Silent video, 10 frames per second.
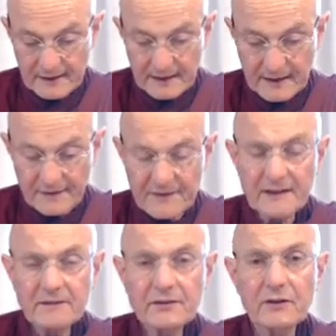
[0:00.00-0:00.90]
And then,
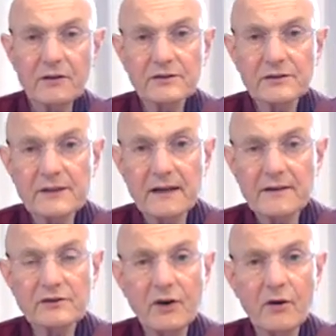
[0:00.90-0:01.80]
of course, there's
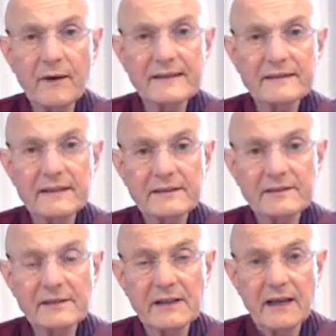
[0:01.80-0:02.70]
always this
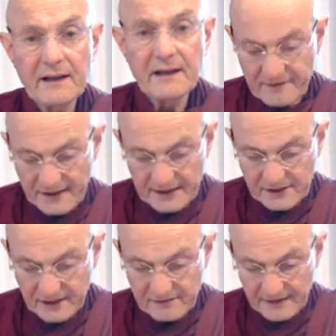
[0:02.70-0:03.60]

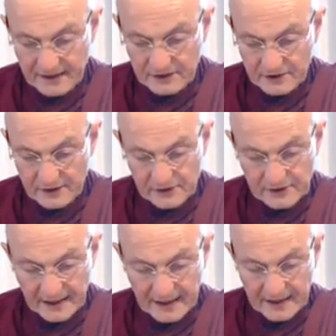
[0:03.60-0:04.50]
vanishing factors
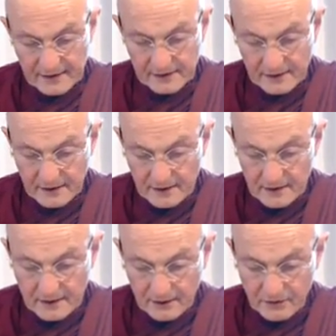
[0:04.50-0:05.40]
and
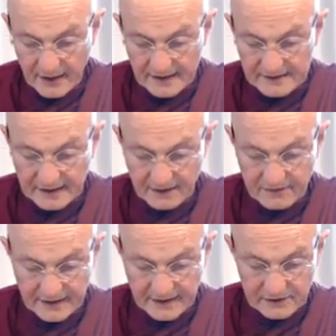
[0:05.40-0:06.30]
arising
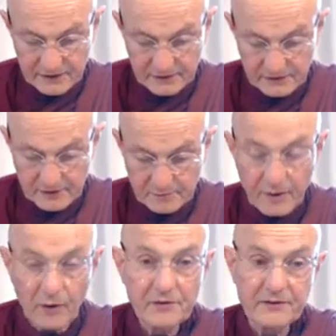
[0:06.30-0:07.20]
factors,
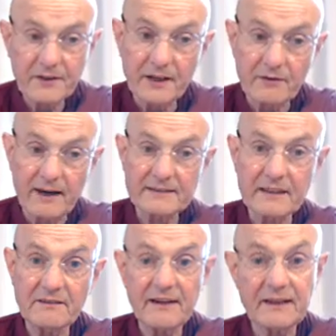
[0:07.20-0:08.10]
both the arising
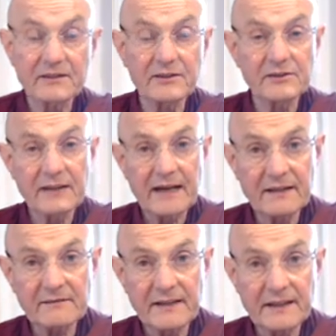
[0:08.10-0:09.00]
factors and
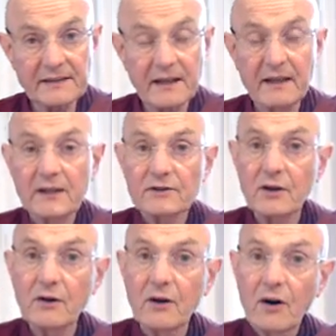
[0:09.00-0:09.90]
vanishing.
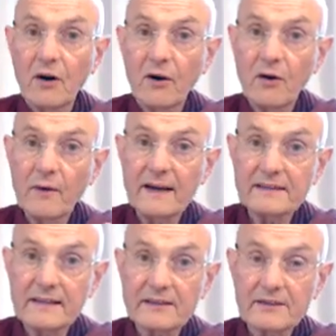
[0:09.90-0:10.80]
So always
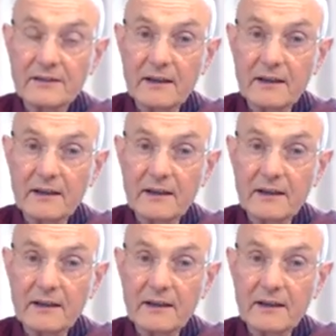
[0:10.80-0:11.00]
this